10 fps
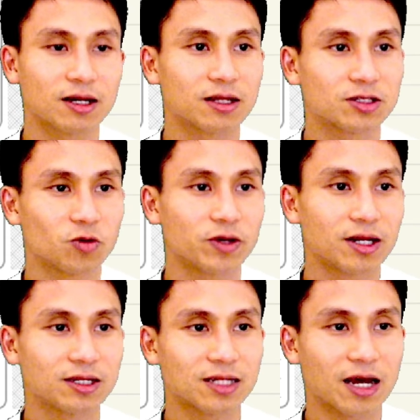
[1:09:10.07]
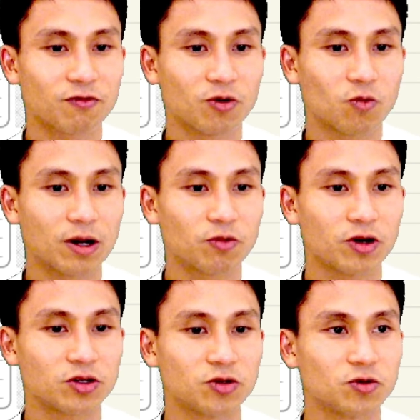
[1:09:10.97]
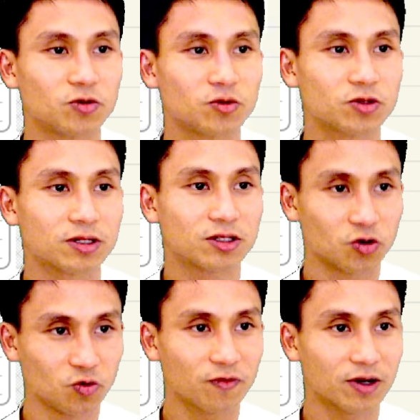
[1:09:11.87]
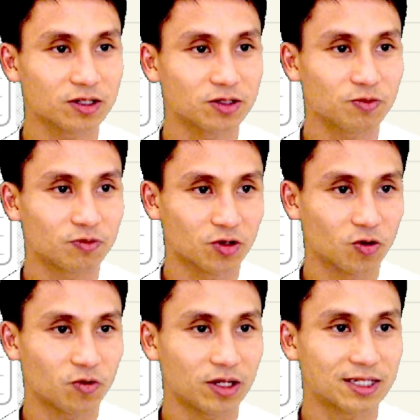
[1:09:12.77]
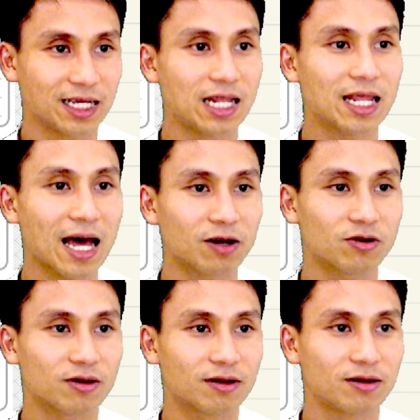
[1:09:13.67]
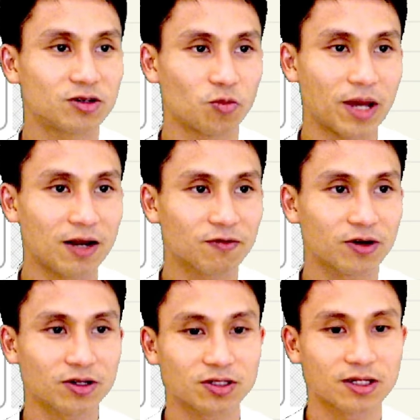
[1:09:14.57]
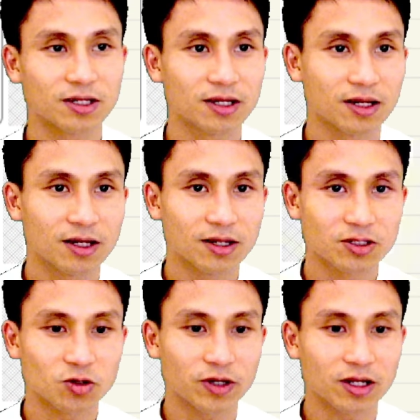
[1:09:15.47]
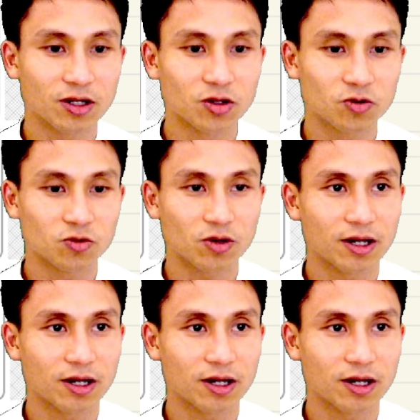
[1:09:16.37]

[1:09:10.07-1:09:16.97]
So we're going to start from 1.2 to 2 first. So it's in that domain first. So we're going to do,